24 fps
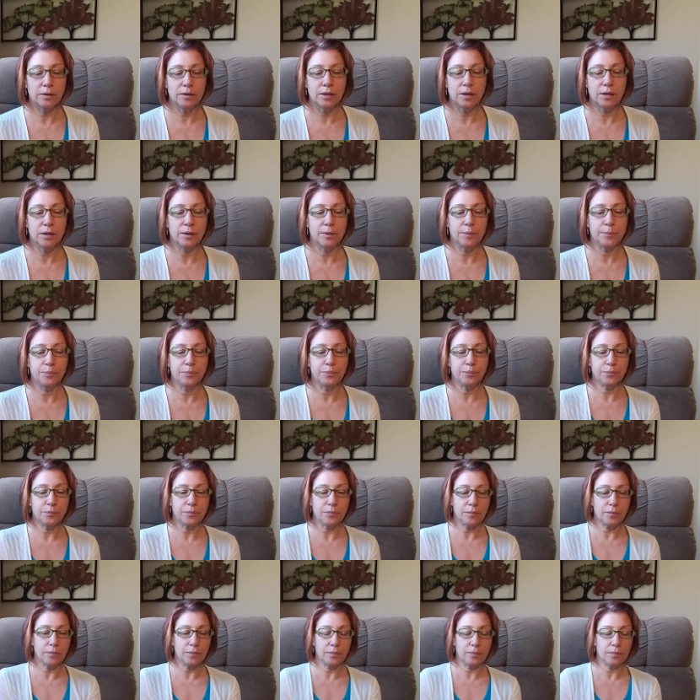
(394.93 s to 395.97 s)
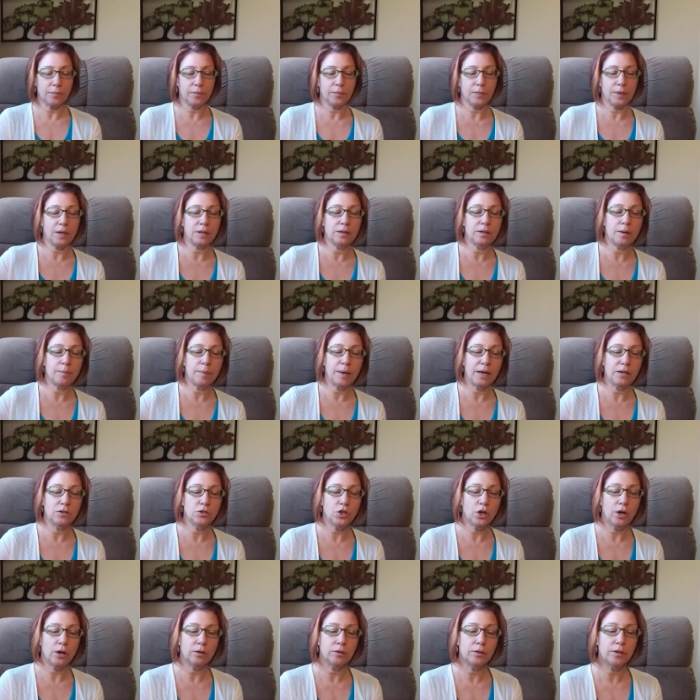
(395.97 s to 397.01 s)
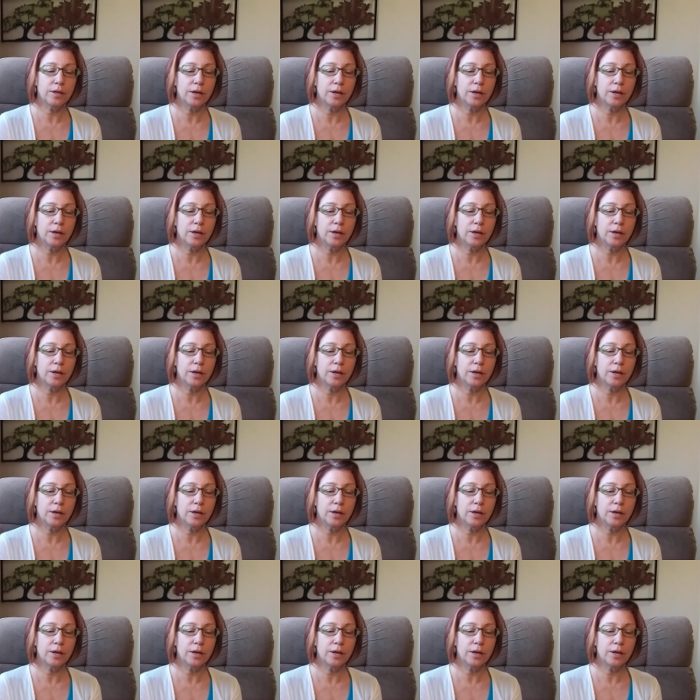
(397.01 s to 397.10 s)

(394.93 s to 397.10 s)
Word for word: the the man child.